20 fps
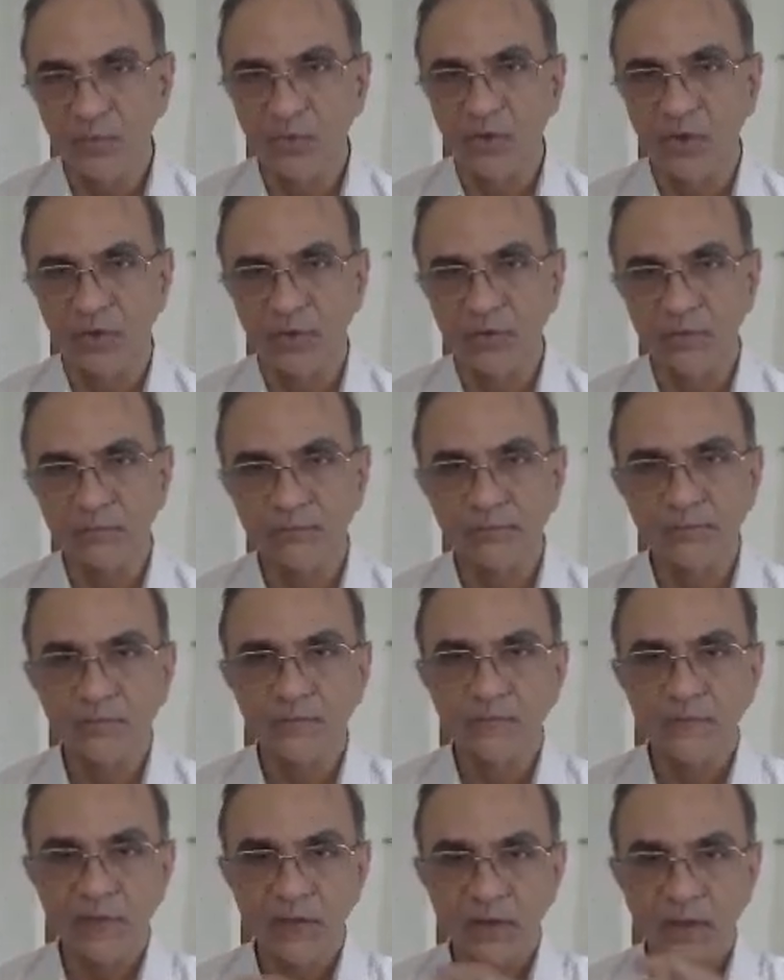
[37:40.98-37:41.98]
on.
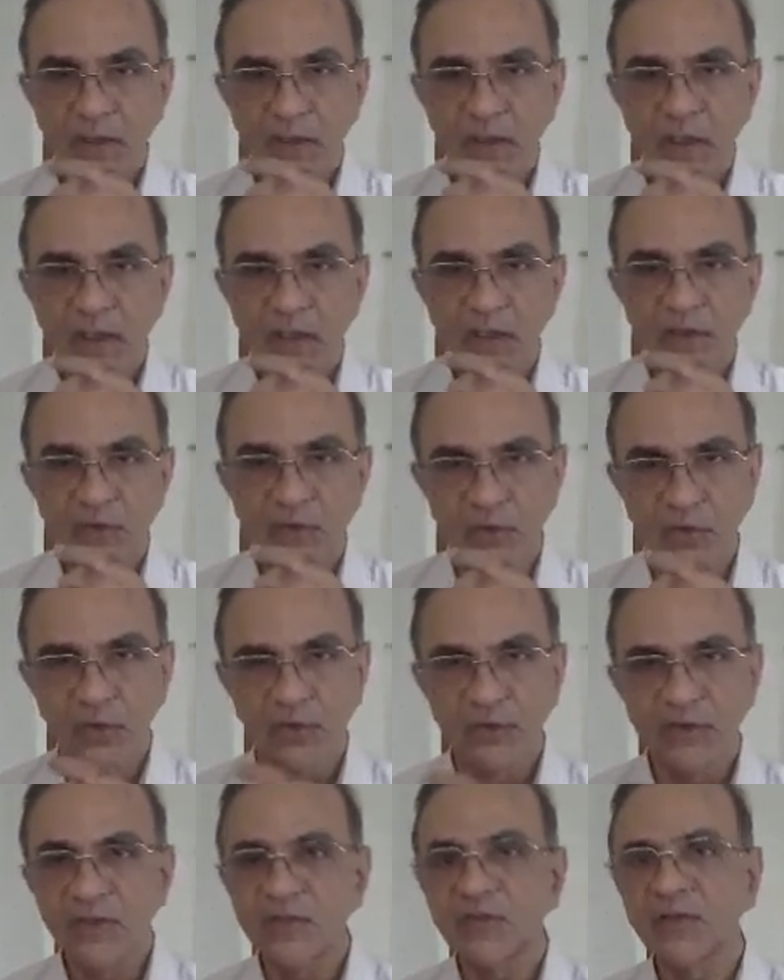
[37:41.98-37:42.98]
So
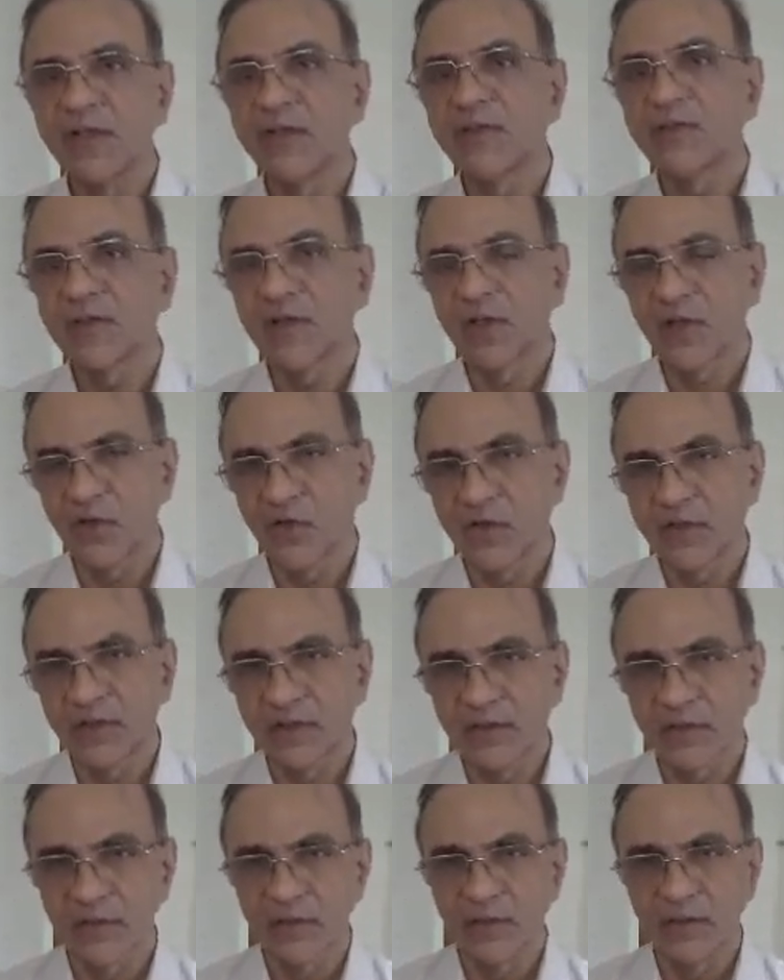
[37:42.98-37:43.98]
this is sclerotic
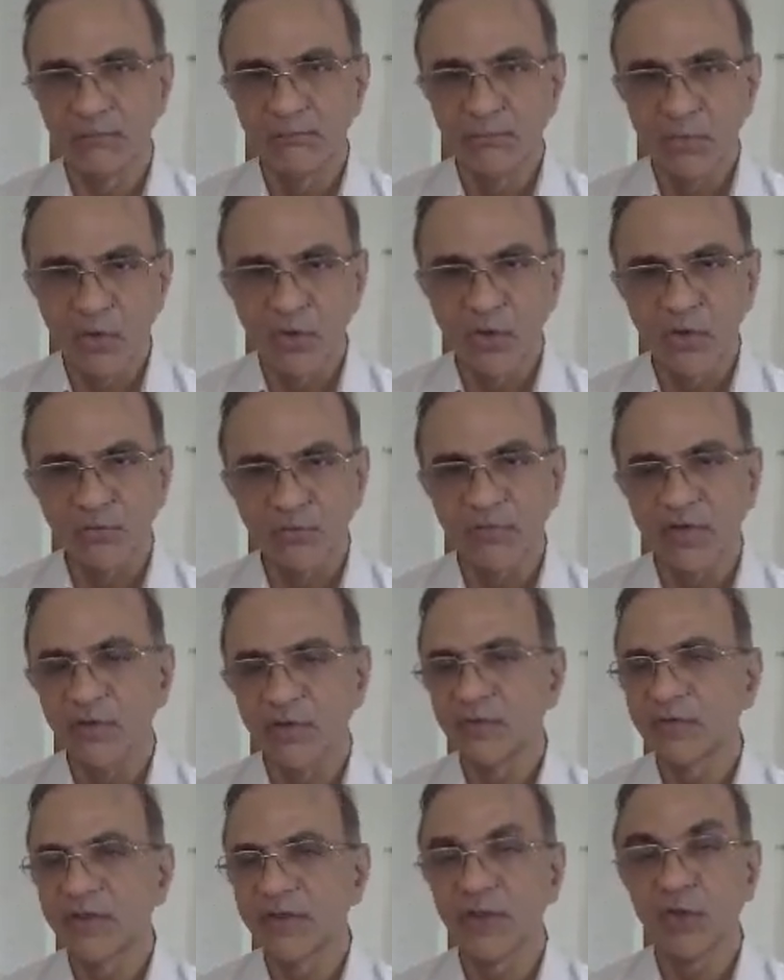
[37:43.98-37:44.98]
bone where you
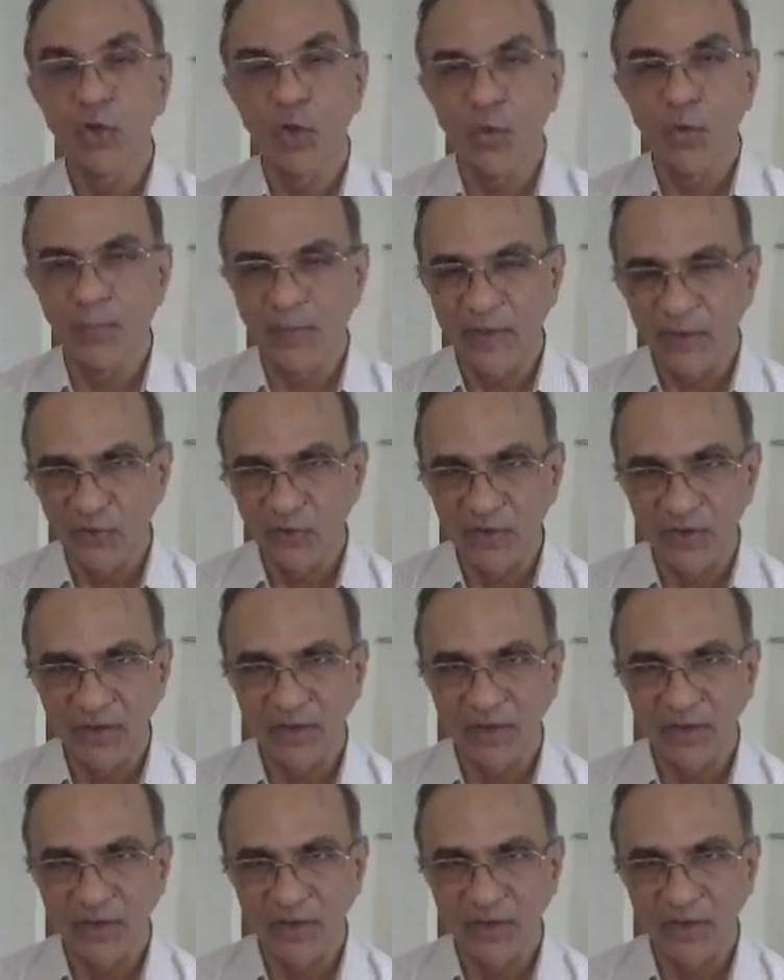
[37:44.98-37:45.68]
see no medulla,